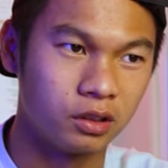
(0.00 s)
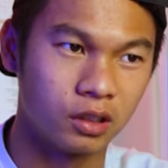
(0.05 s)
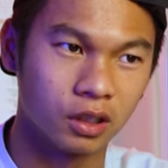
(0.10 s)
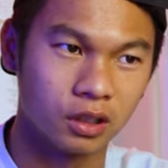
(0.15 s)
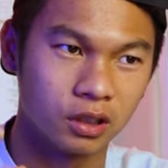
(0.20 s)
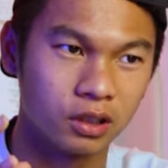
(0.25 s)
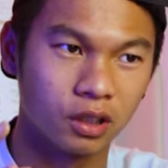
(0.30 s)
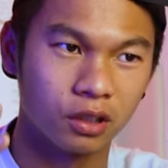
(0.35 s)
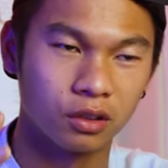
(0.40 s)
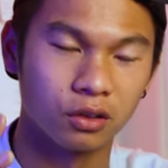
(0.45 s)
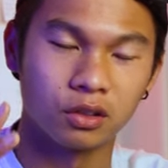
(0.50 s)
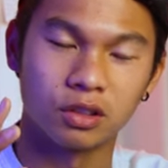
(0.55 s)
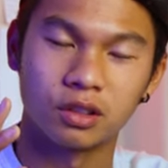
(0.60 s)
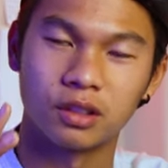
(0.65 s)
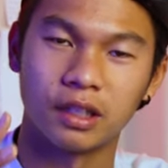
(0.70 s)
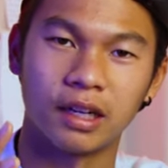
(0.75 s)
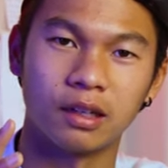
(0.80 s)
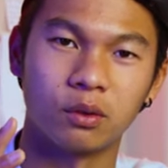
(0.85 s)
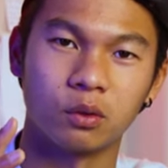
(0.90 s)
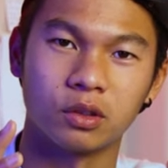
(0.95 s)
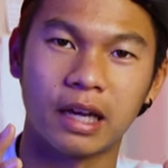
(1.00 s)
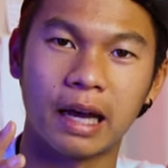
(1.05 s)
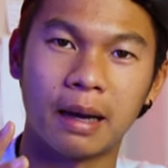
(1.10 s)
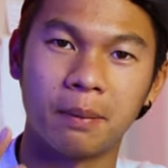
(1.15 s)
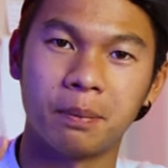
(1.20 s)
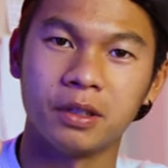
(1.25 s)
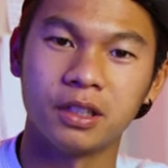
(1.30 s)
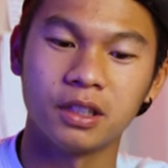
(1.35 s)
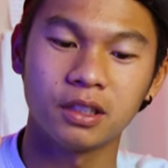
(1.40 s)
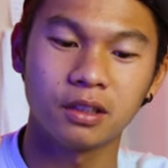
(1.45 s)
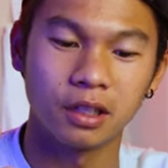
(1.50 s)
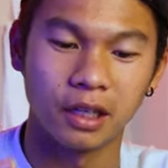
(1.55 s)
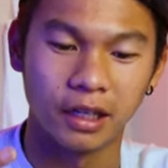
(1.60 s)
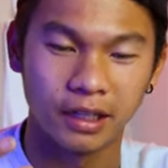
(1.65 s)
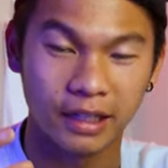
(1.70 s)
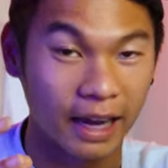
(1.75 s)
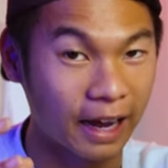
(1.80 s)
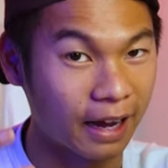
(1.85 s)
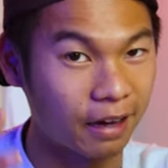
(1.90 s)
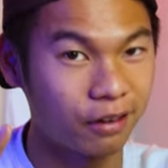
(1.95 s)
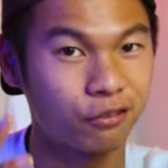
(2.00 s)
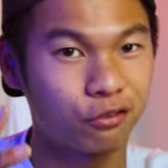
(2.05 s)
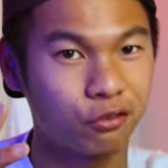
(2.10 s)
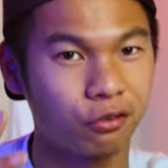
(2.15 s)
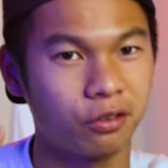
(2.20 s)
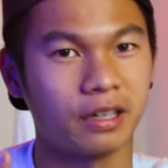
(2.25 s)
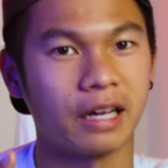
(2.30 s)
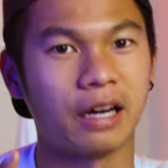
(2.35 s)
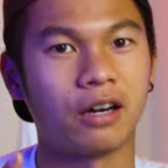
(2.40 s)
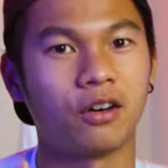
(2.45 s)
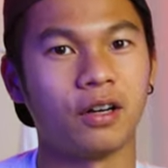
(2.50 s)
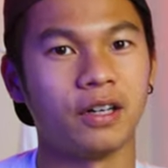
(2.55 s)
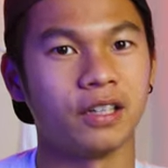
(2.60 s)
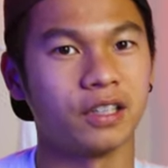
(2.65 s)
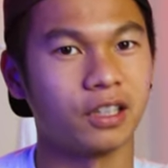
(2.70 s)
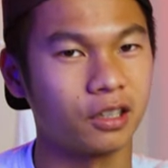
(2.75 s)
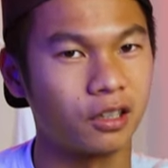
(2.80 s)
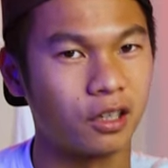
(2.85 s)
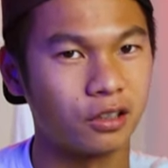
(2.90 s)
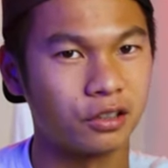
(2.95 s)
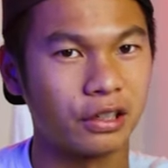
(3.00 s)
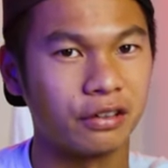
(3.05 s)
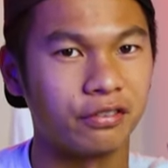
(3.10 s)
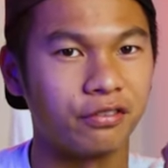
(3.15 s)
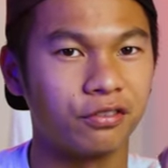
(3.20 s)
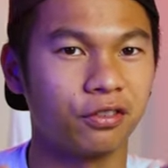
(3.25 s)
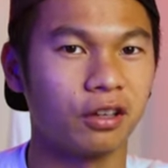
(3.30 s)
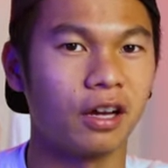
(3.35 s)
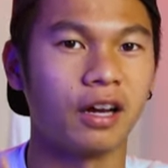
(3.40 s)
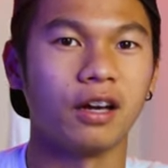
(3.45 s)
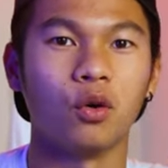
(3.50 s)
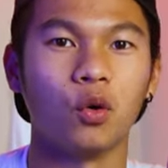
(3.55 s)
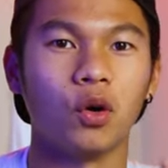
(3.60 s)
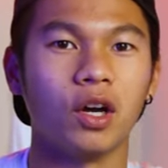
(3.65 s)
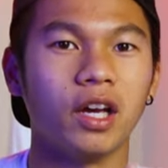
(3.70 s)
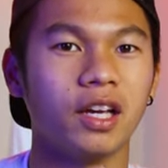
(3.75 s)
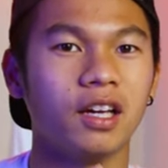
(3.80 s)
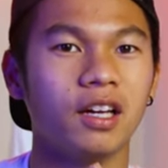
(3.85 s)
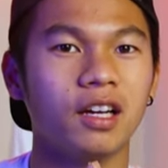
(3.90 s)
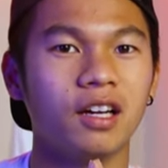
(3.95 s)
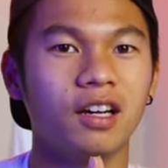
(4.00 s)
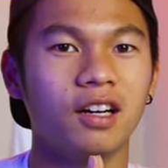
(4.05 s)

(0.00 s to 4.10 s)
doesn't understand what's happening, it can freak out and it can cause a flyaway.